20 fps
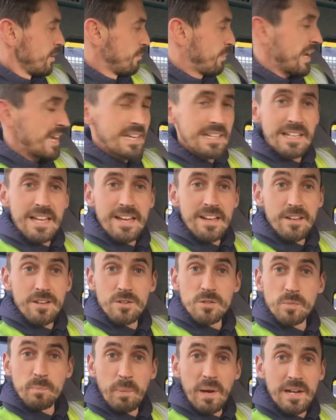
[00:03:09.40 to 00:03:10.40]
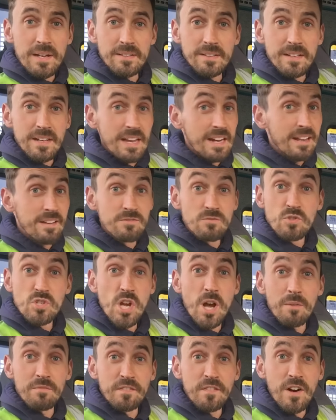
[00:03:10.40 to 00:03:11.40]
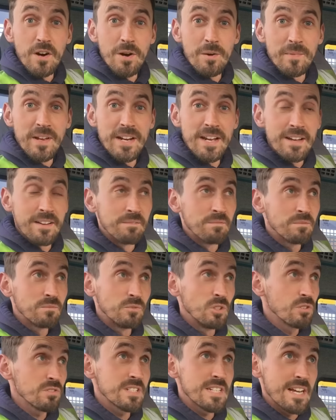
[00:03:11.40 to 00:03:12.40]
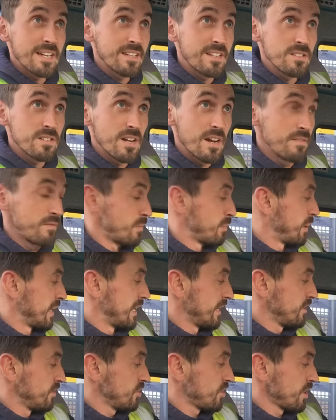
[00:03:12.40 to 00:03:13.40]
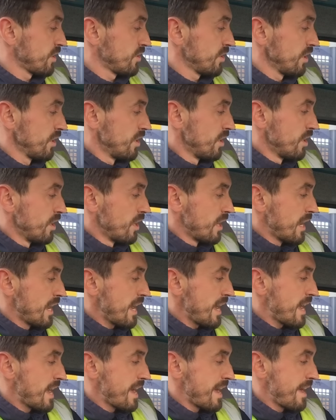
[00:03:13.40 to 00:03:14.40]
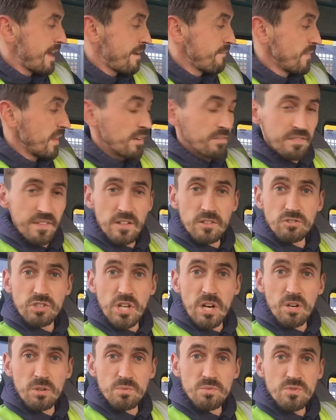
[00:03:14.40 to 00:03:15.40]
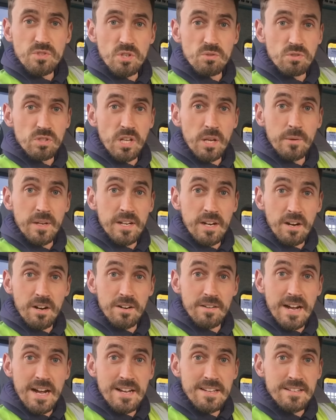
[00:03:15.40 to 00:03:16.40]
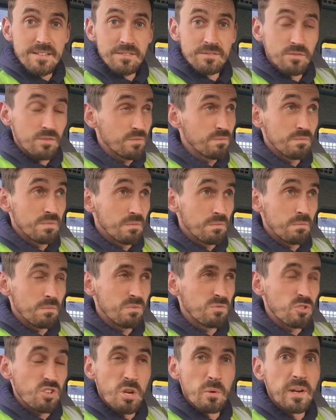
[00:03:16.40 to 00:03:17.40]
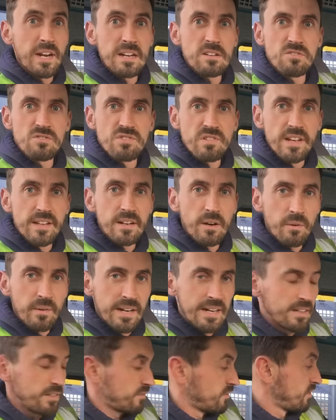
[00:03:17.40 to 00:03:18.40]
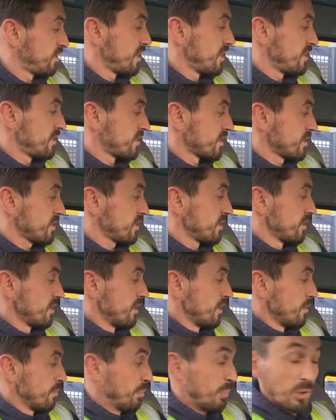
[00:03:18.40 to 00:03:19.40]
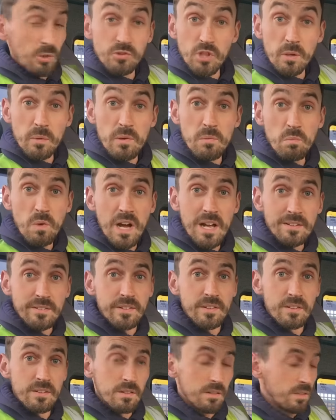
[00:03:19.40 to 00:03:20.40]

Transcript: Bailey, who's back and in top form, innit? Looks like he's not even been injured. Phil Jones, who's doing all right. Due an injury, though, isn't he? Jesus. But doing well.